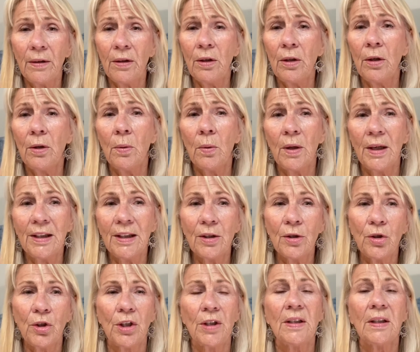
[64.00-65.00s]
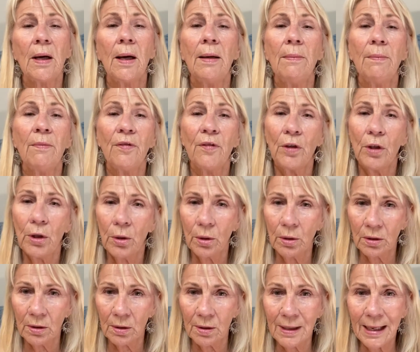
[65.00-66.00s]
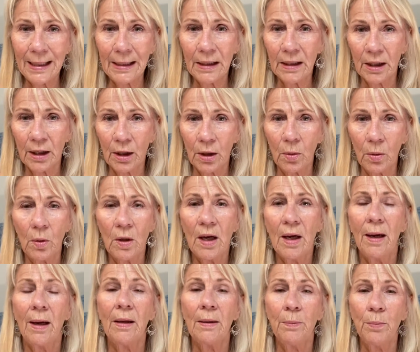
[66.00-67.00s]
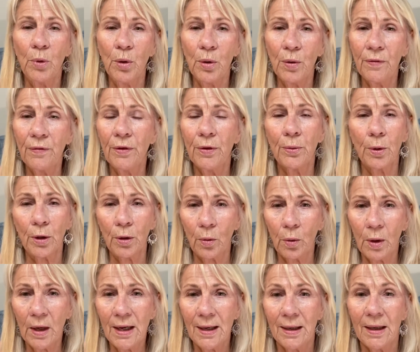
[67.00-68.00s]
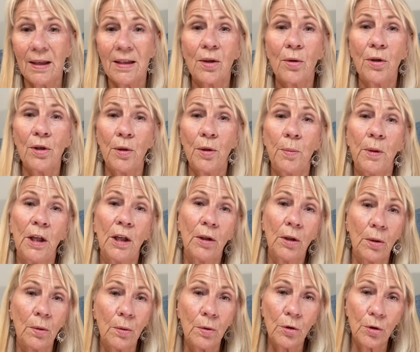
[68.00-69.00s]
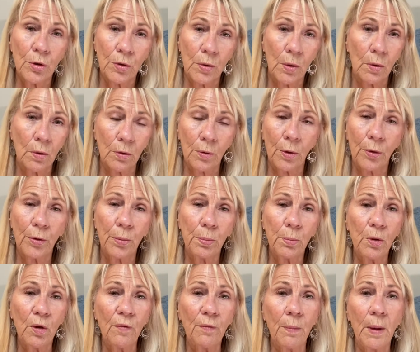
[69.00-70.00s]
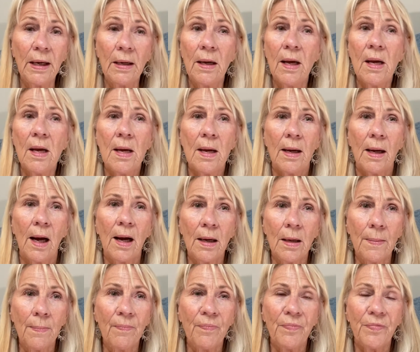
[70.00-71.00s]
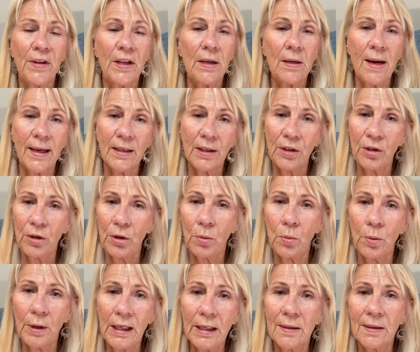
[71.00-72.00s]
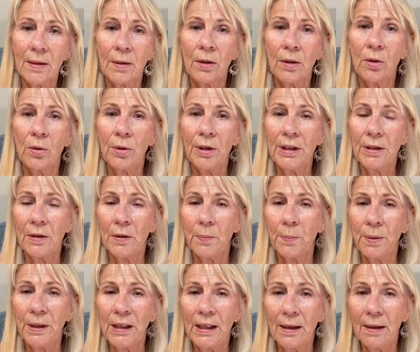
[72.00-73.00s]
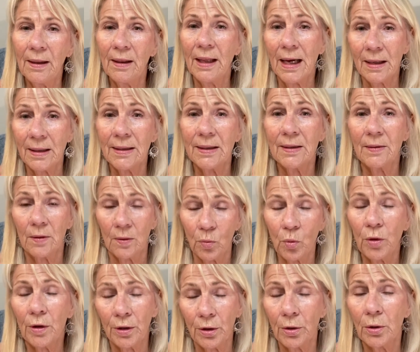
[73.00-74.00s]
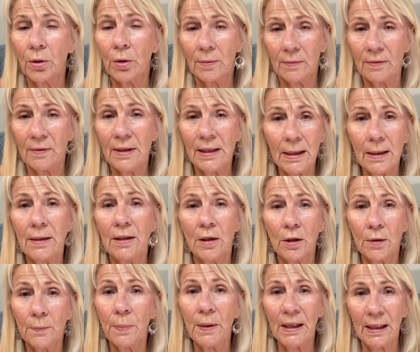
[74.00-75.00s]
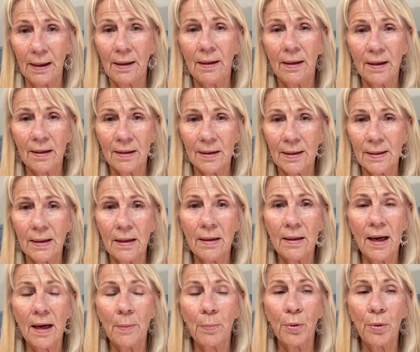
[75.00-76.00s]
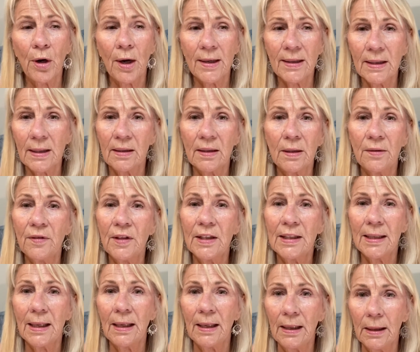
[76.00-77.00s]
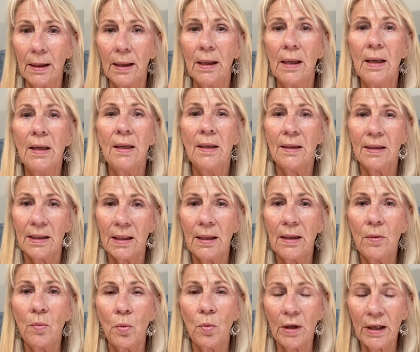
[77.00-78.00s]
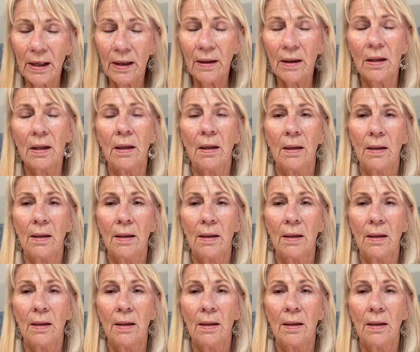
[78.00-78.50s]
you. It's just time for you to let it go and move through. It's going to be a huge soul growth movement. The next 2 weeks are going to be, that is where you need to be, is in that process of sitting with